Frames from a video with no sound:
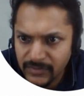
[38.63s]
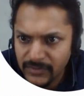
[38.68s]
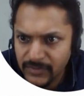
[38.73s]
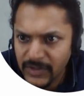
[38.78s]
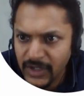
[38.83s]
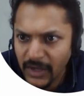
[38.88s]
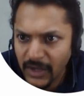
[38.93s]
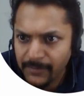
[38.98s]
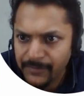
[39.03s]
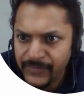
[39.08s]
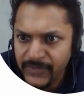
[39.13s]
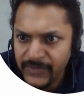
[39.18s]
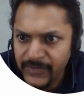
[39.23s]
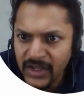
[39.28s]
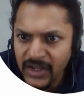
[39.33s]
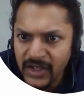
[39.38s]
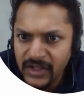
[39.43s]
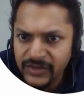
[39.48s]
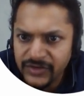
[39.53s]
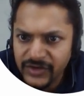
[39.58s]
Yeah,
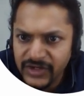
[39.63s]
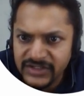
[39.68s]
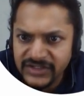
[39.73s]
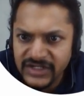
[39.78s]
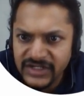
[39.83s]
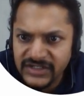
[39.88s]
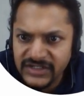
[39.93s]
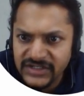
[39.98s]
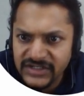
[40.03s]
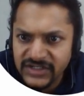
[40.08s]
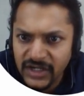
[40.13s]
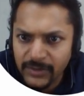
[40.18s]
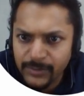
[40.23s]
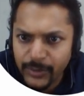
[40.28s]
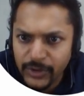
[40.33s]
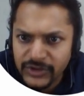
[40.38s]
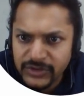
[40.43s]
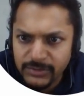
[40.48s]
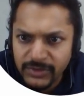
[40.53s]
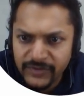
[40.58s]
three changes are
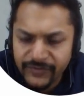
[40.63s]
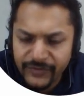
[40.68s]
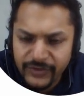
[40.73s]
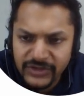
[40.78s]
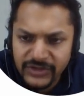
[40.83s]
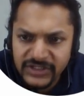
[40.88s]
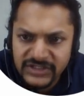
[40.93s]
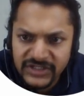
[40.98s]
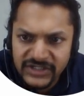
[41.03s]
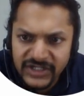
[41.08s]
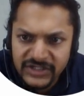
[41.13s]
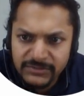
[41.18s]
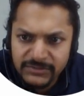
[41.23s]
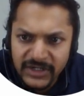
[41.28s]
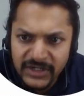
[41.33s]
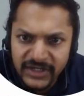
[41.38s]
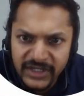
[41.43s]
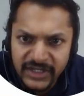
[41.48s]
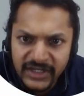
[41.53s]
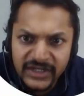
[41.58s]
possible for this
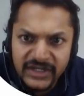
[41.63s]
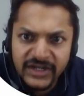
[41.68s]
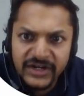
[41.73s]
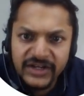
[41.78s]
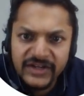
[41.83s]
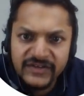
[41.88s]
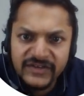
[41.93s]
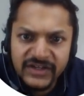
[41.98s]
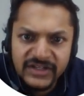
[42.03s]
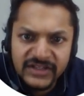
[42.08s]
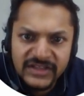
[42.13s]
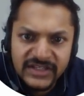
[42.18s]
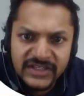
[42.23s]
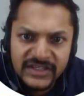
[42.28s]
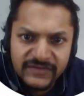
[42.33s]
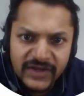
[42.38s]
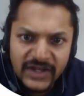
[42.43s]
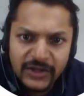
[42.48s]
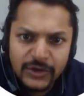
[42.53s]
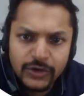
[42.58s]
arrangement, increasing the
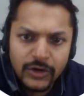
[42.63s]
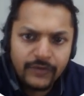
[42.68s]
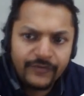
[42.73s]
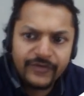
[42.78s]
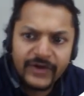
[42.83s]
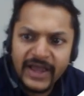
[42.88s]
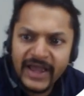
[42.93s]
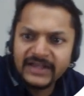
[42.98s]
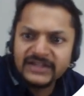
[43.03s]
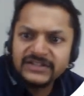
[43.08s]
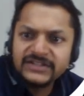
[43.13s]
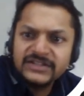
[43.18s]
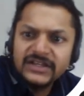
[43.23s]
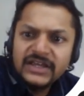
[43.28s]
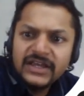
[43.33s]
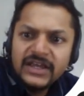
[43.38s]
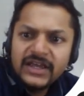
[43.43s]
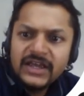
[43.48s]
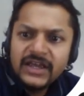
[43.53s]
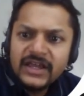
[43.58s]
value of X,
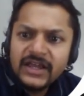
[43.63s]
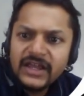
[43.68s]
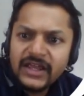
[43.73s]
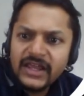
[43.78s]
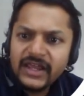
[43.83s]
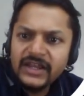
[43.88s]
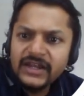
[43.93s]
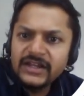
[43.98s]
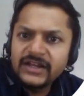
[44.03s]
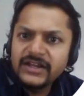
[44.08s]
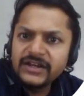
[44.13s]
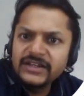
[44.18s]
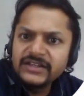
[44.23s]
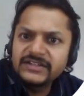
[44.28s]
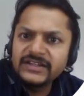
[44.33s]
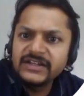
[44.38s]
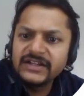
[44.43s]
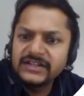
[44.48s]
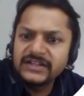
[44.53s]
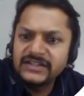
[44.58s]

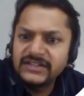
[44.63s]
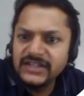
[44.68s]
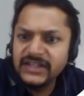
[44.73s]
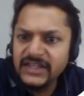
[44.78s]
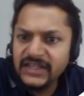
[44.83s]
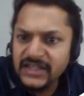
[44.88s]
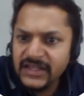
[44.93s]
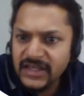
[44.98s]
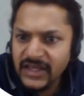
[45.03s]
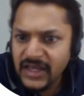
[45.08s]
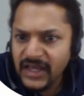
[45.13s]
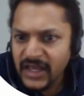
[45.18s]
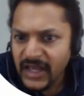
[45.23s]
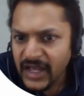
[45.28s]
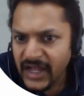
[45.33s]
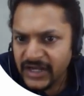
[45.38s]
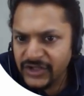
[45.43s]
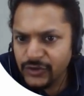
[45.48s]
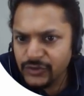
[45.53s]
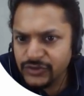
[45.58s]
increasing D
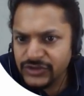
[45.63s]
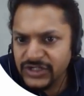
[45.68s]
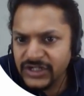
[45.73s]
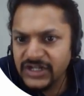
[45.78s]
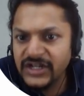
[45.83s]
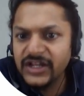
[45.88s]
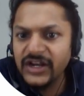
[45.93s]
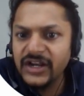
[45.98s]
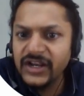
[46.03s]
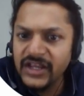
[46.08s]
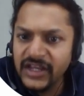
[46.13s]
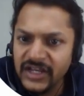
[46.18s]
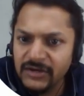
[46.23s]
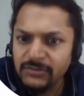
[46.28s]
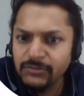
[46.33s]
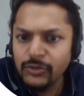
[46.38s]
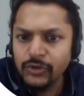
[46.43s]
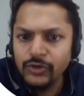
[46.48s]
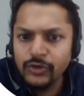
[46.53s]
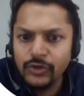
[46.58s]
and using
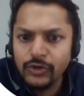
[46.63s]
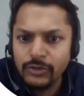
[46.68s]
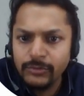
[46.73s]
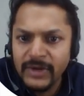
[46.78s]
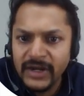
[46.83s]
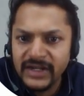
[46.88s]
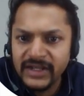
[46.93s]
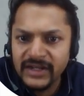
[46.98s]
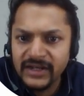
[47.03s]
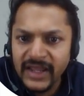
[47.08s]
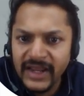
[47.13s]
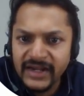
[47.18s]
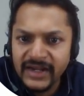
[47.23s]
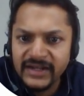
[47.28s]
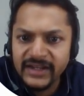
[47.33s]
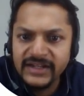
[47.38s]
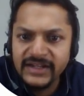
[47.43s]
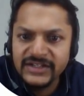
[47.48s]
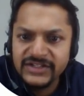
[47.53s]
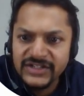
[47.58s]
green monochromatic light
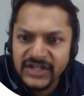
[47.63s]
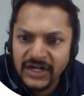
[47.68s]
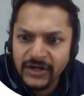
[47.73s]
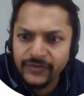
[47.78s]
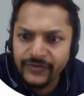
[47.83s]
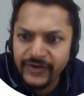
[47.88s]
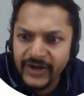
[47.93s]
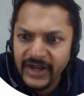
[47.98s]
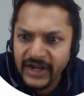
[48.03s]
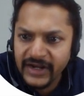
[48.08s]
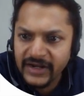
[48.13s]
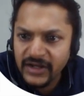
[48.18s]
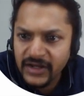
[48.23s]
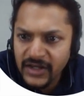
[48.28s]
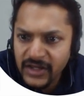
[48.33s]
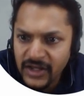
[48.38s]
instead of red